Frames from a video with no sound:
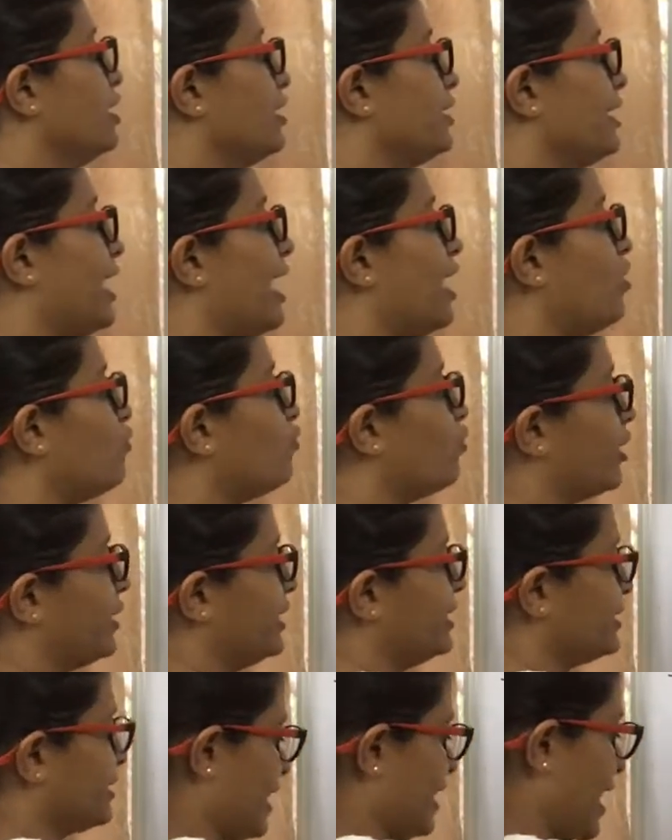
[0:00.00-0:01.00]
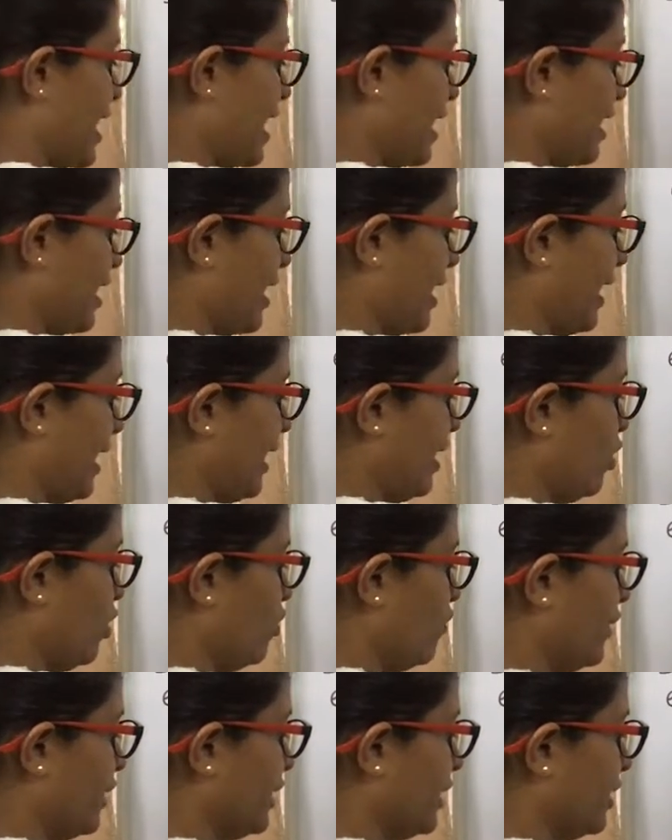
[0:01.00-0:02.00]
Now, what is A
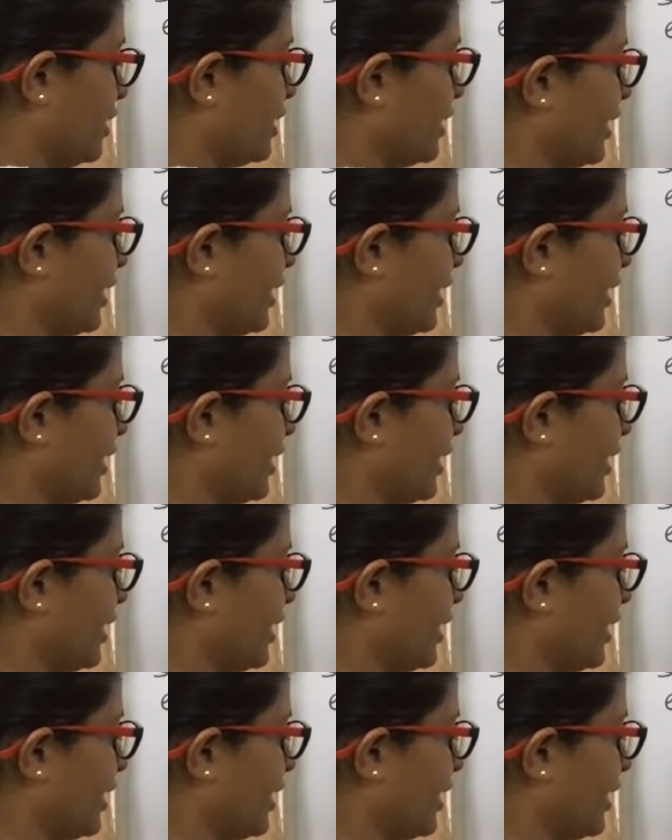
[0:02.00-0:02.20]
over here?